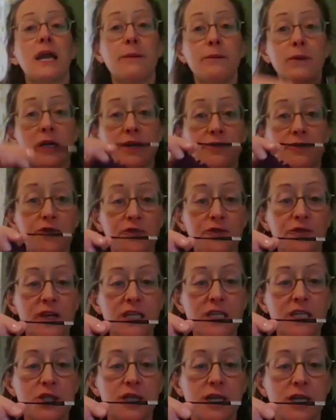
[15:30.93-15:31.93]
I'm going to
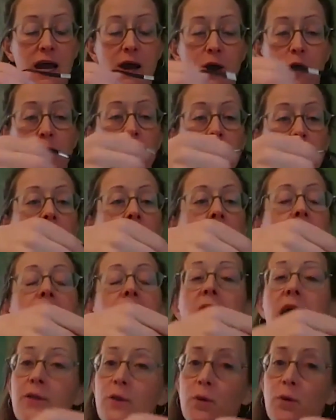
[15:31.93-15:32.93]
finish it out.
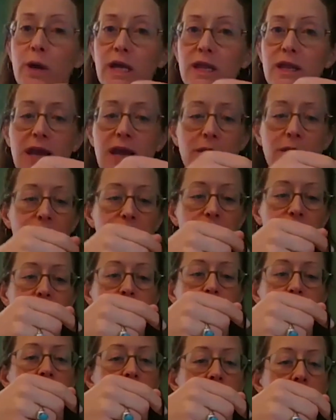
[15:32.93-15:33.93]
And the way that I would
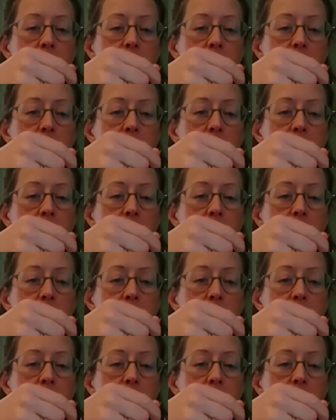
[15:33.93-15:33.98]
finish it